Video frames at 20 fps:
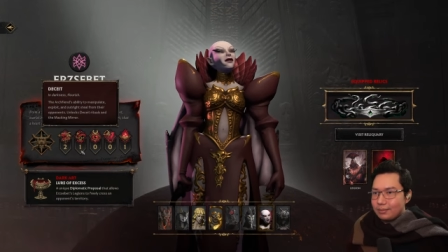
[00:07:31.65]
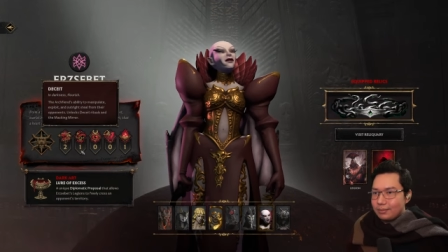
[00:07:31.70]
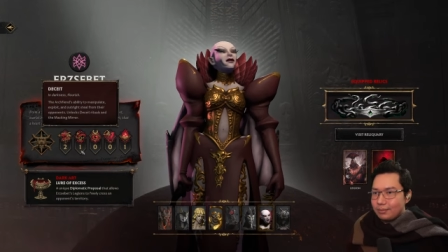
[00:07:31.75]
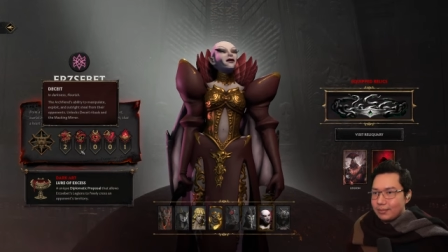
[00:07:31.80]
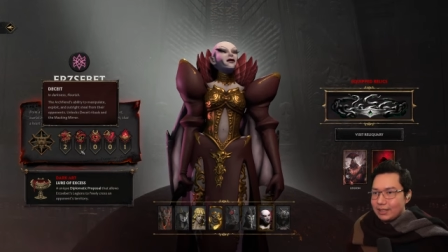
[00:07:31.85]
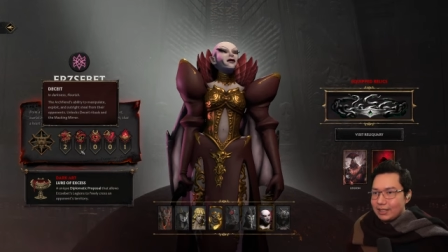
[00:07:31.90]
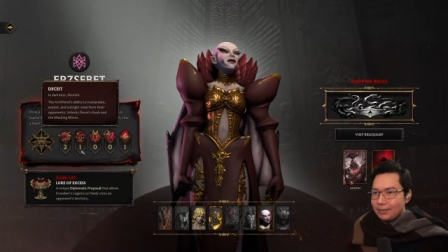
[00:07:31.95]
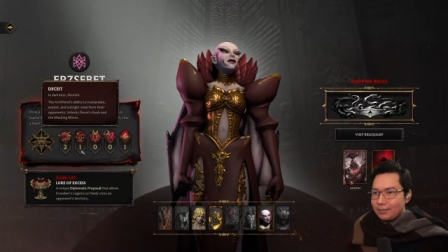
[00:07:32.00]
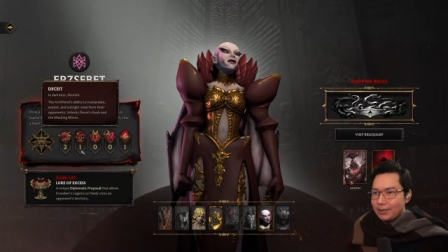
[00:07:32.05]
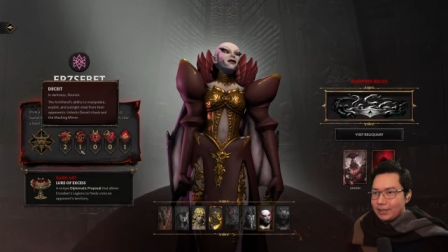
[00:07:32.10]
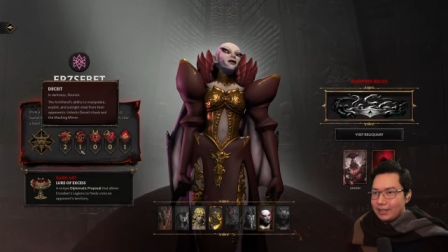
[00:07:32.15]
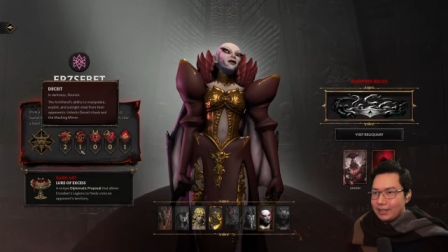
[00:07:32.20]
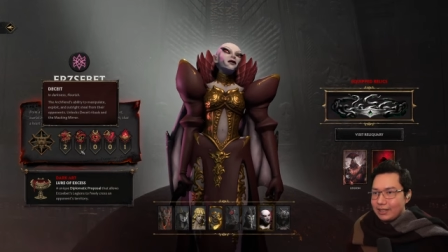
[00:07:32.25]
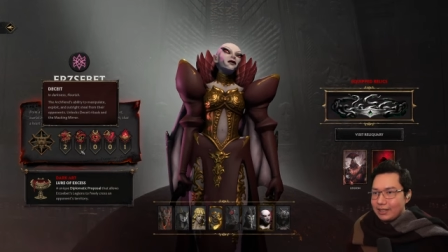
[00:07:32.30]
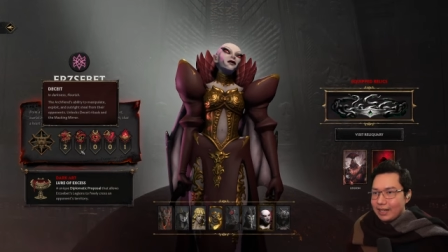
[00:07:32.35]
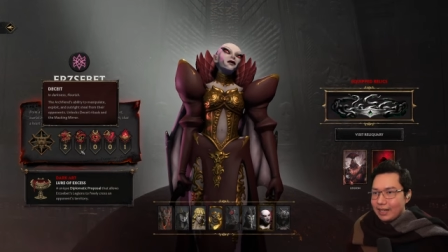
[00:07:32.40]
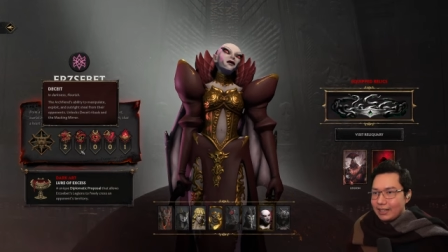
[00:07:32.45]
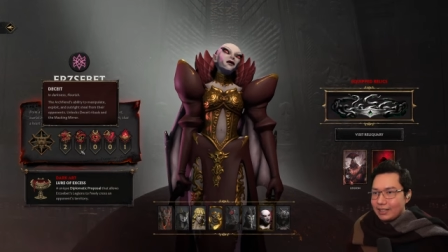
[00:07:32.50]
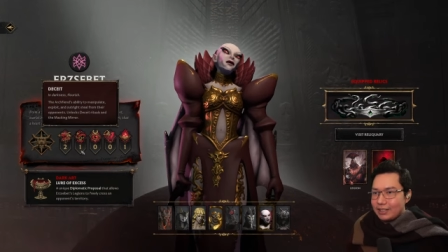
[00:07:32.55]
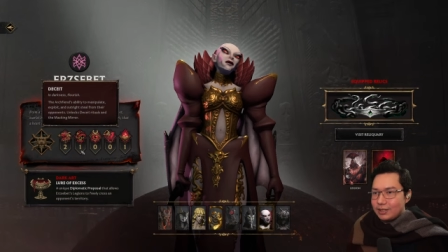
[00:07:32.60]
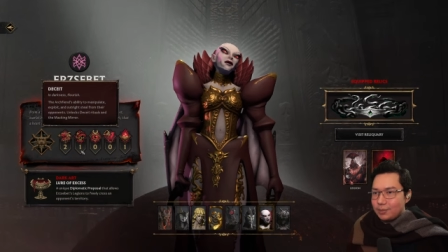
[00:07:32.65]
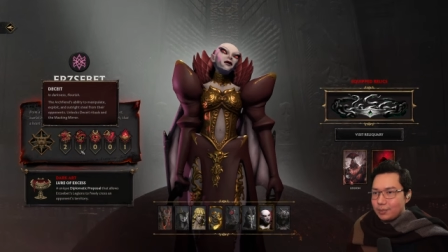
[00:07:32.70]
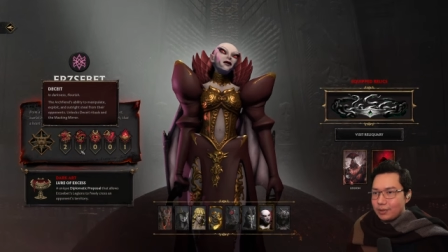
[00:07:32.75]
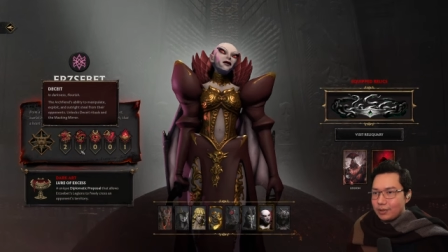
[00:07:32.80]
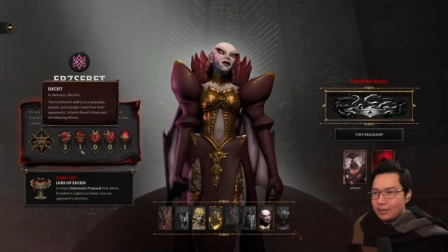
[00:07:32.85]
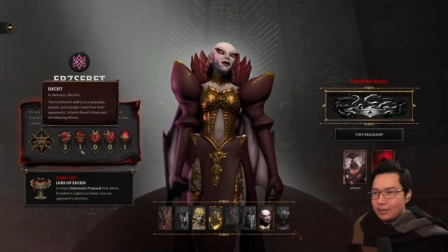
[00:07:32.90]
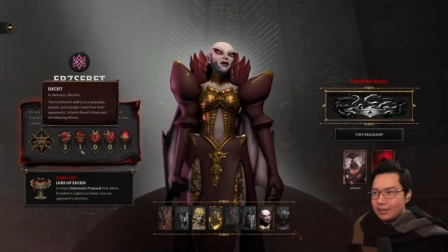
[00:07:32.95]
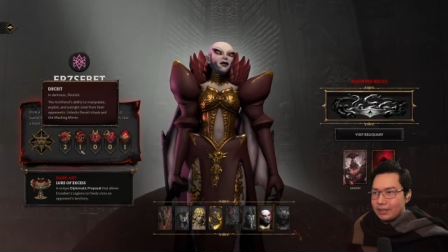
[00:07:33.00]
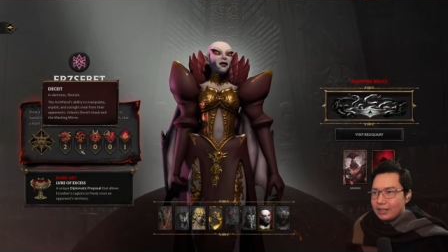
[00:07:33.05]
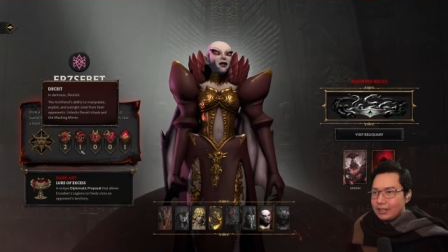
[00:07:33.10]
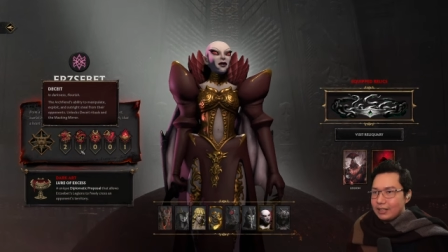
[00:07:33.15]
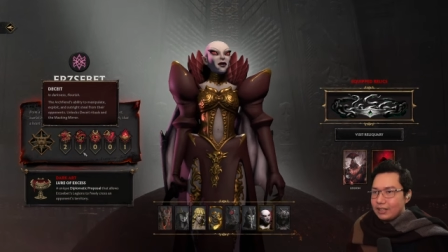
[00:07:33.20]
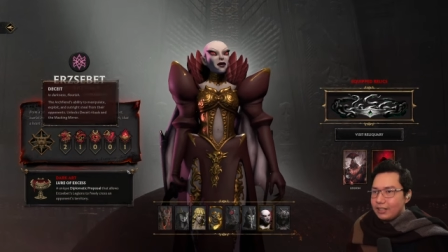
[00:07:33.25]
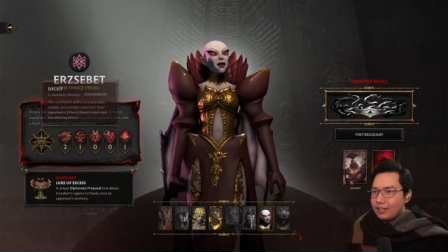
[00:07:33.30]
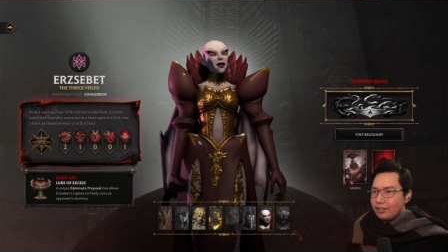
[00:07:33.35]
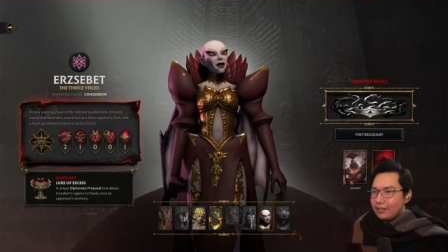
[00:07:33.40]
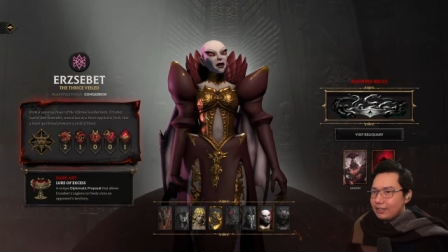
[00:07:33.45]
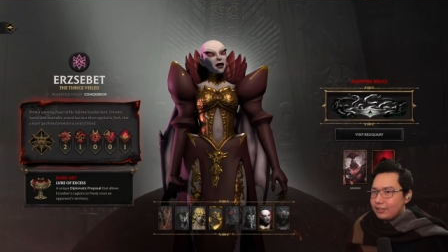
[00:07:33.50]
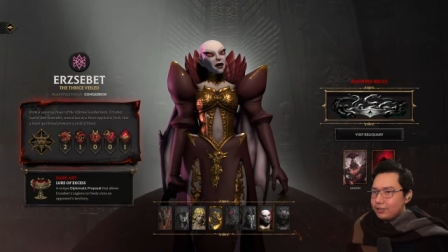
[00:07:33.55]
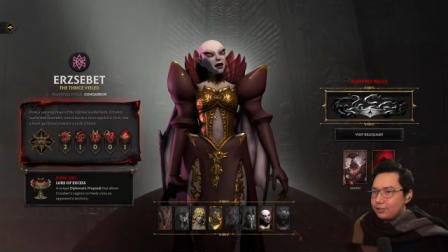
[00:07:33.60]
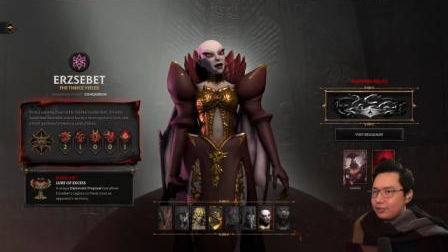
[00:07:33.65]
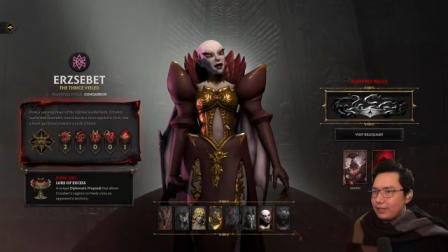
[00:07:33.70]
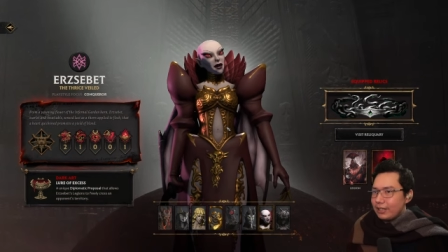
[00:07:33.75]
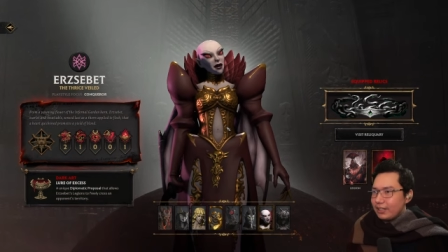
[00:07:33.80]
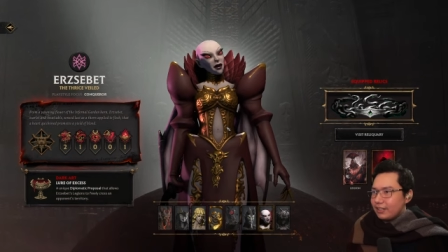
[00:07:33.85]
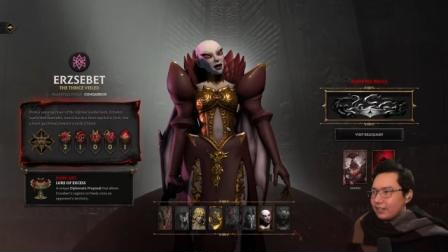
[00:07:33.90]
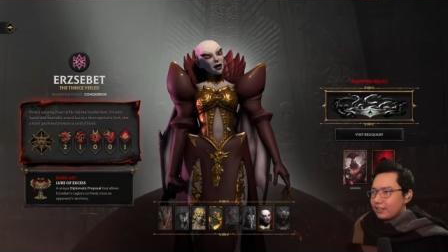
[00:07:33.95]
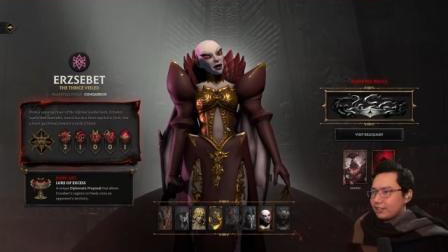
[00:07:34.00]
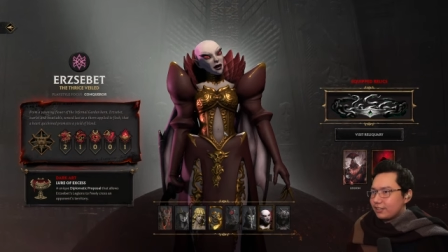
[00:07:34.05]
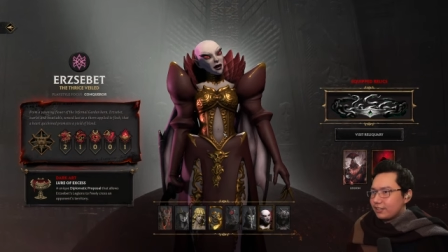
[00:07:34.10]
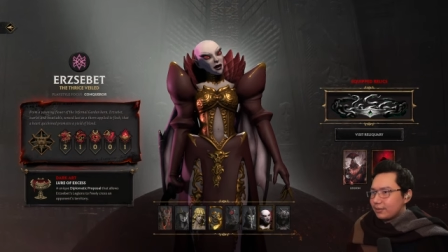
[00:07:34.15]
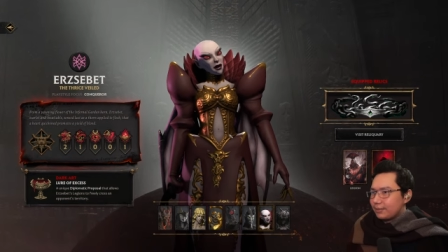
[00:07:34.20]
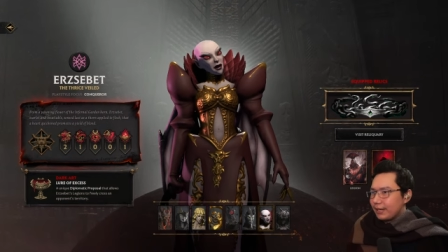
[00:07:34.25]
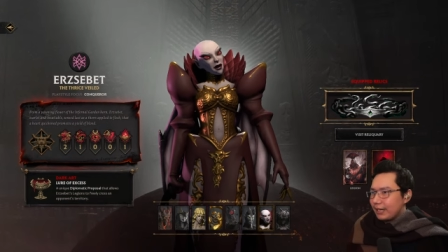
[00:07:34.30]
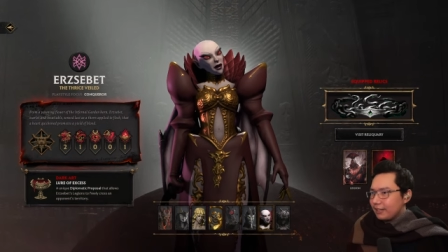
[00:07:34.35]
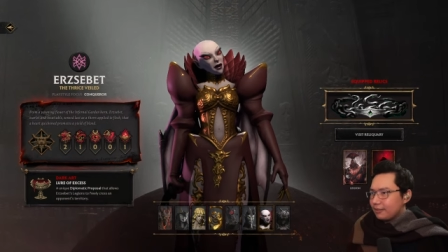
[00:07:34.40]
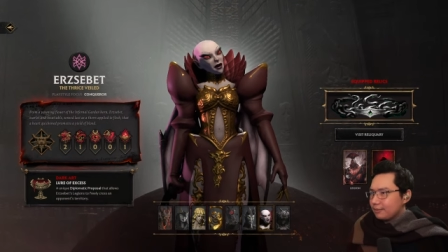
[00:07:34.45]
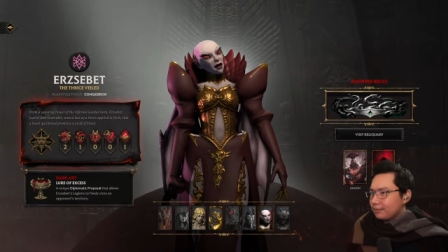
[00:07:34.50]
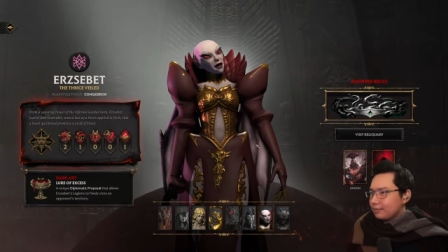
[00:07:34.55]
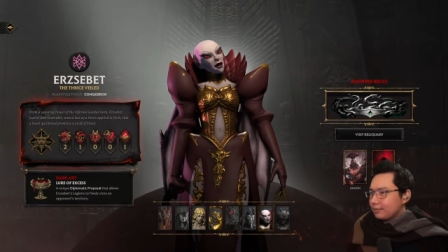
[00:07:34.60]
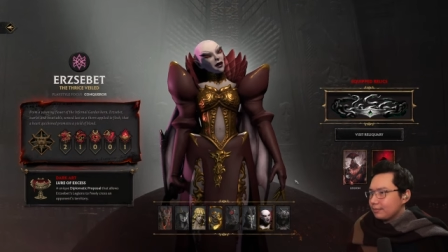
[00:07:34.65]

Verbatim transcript: Manipulate, exploit. You know, let's try Ursabet.